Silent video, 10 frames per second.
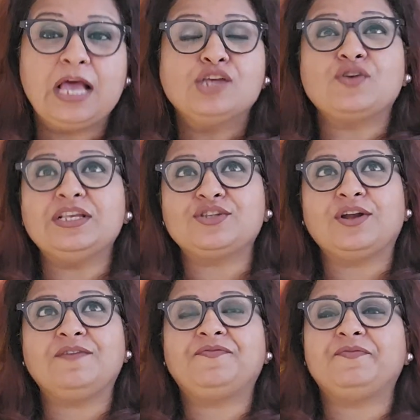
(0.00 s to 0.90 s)
So instead
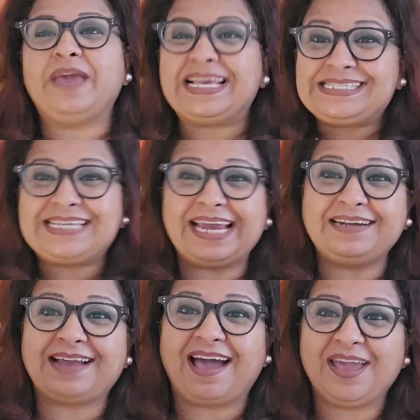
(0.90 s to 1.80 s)
of wasting
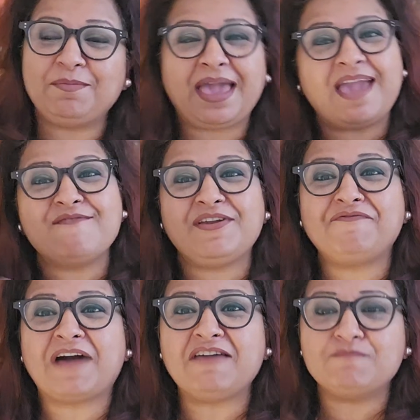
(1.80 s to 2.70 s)
time every
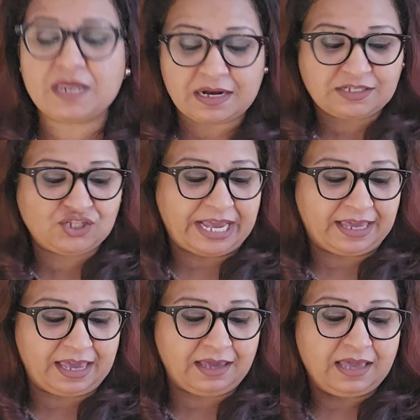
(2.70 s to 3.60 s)
5 minutes
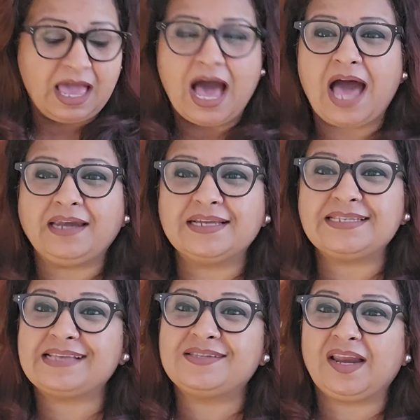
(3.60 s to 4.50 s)
checking
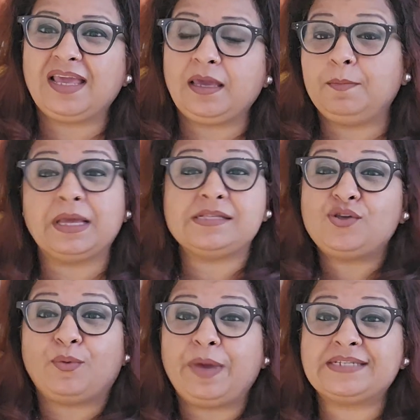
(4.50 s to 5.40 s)
unnecessary emails,
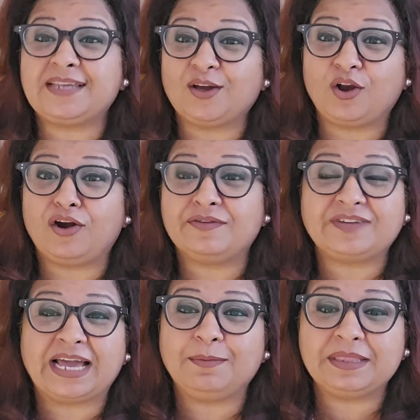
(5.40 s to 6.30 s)
you're wasting a lot of
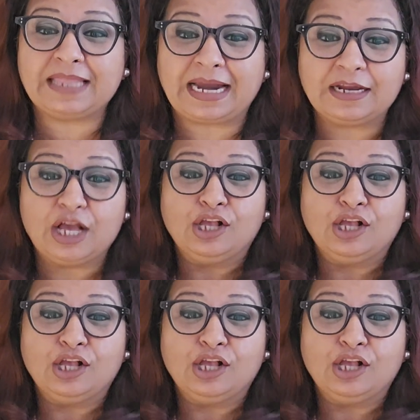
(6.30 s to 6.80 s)
time in that.